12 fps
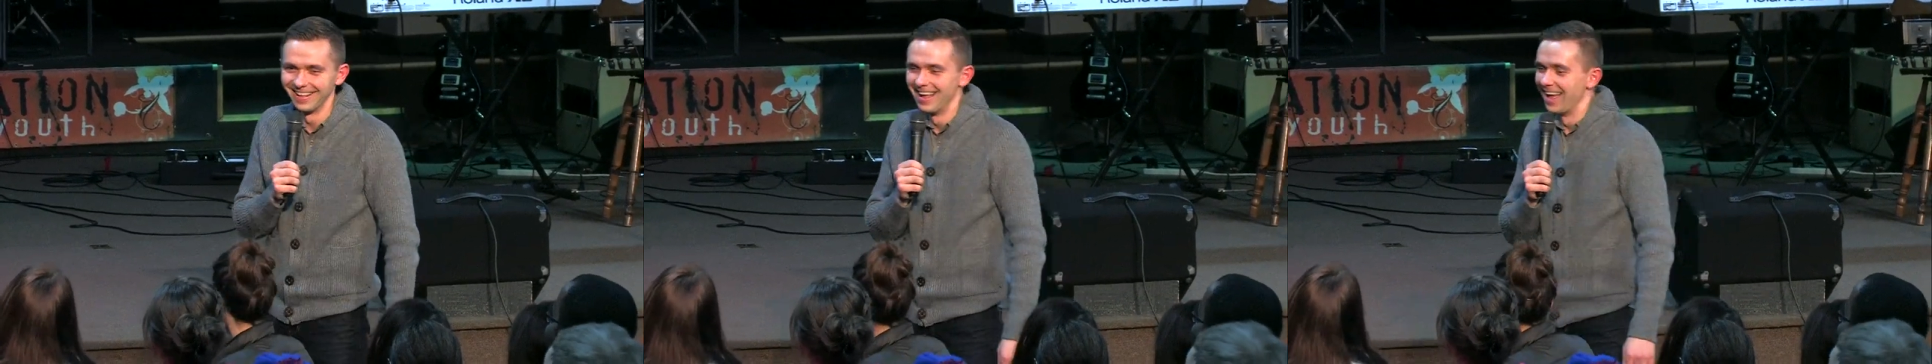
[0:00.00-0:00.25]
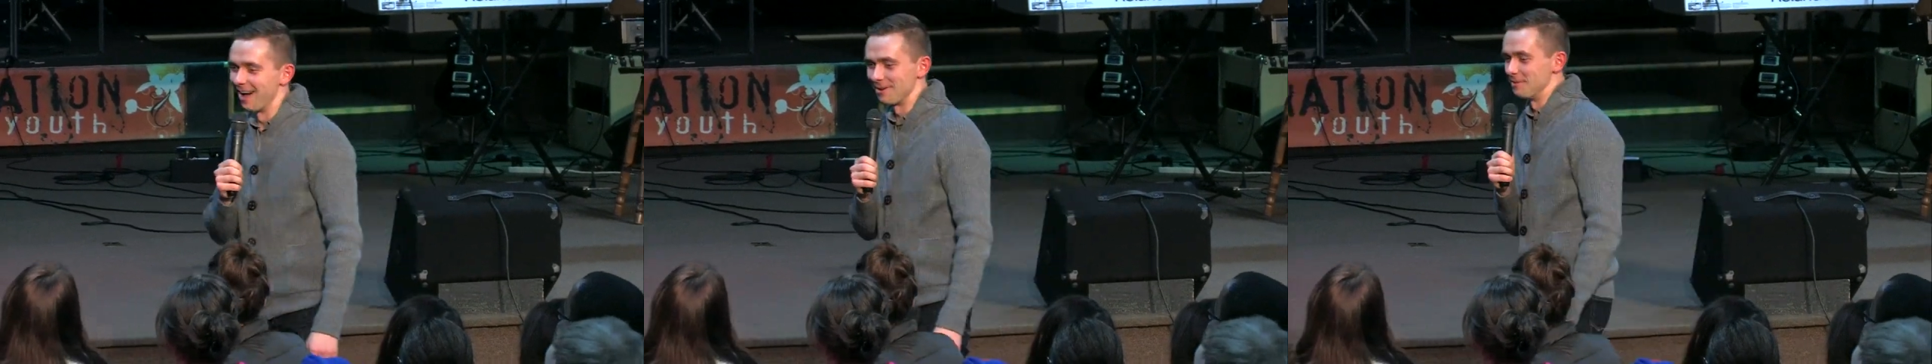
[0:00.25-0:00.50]

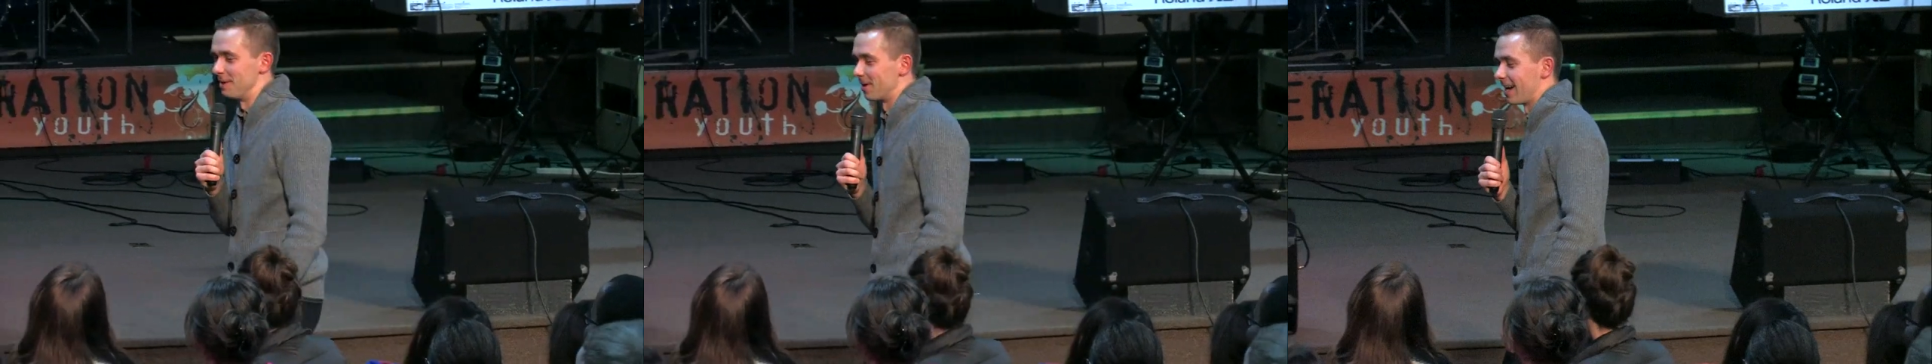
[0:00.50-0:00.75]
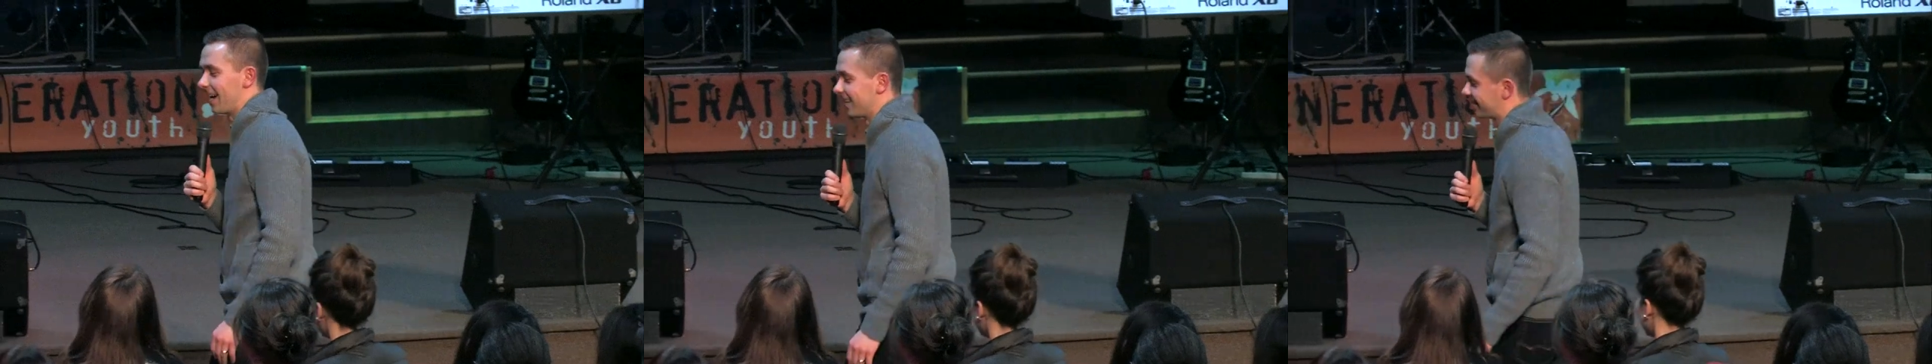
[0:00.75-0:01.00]
I remember
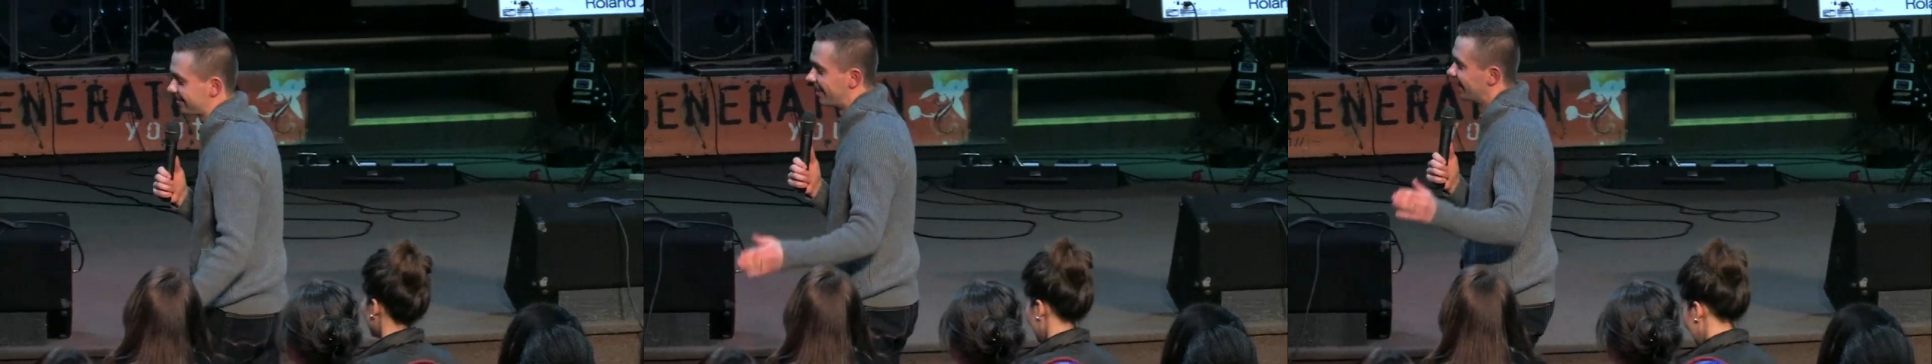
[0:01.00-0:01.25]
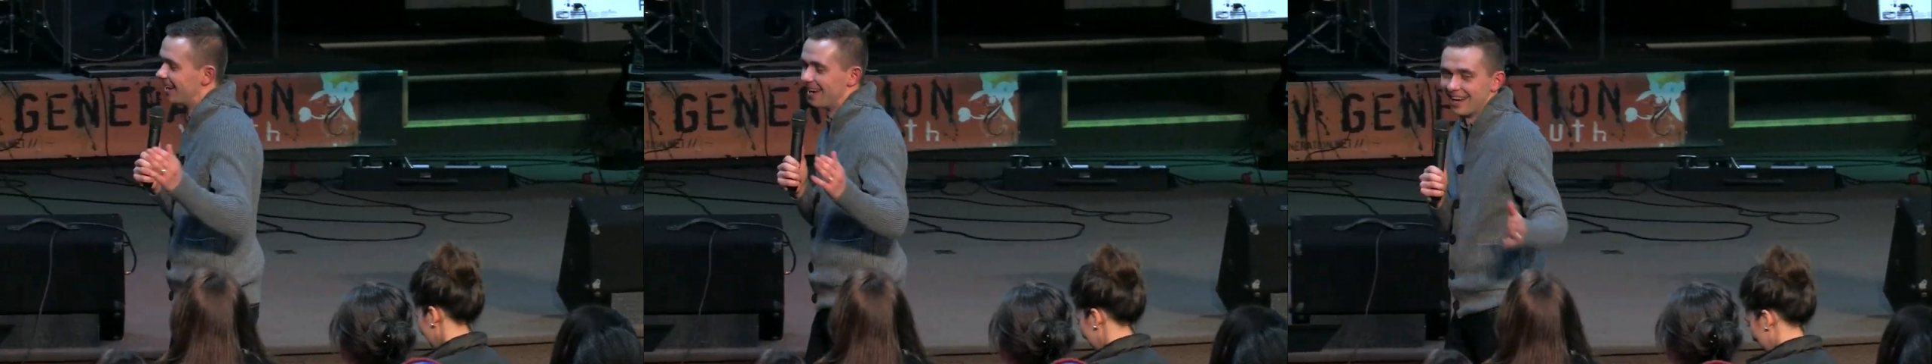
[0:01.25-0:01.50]
I asked
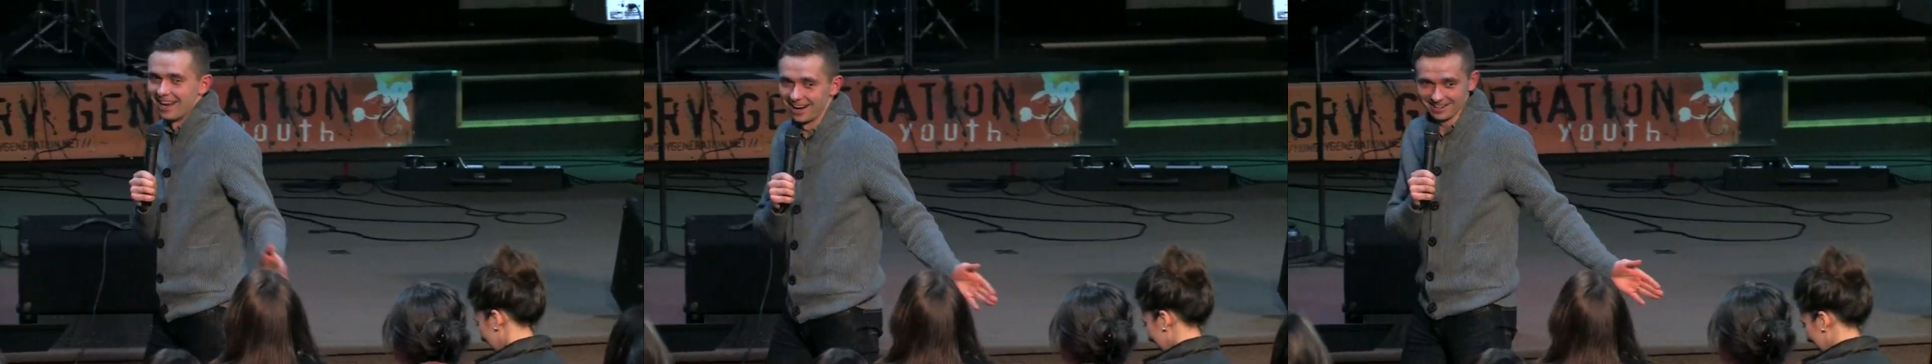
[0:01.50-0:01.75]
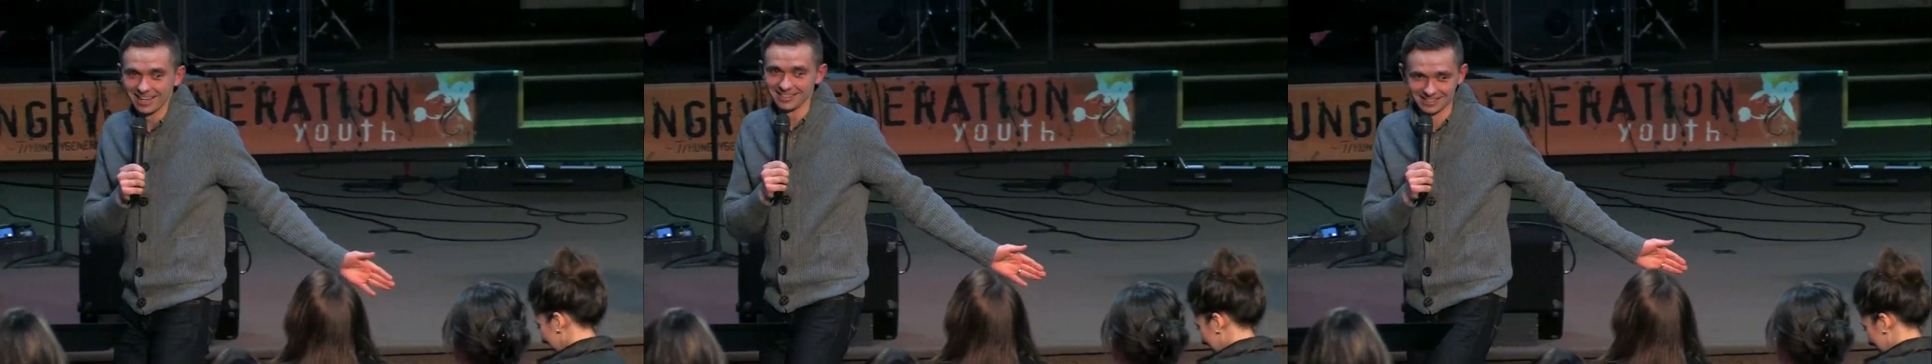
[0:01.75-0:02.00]
our
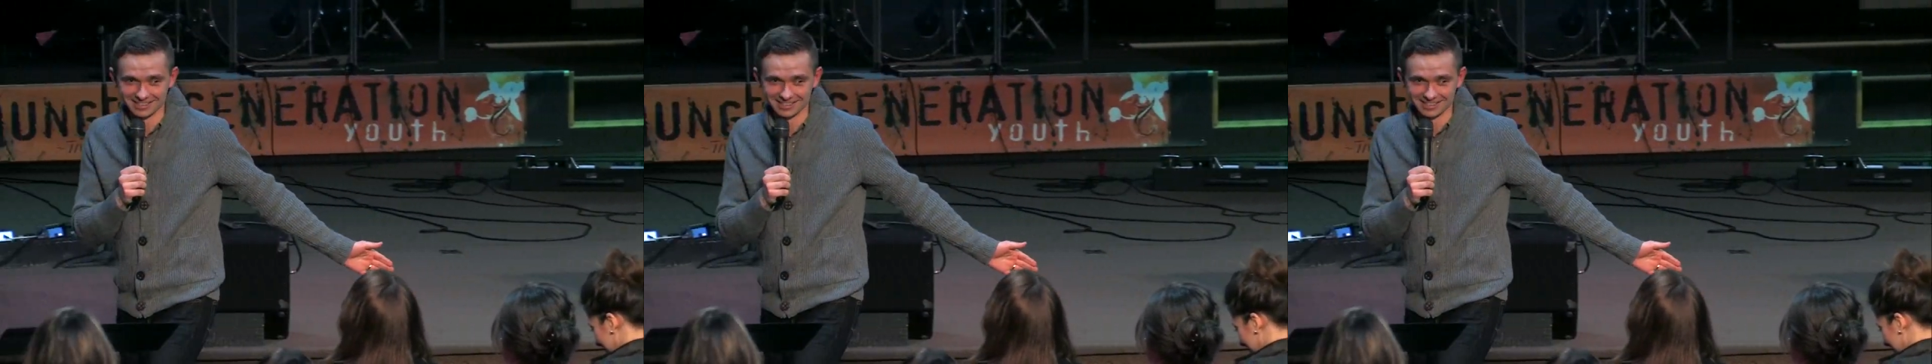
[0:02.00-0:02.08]
cousin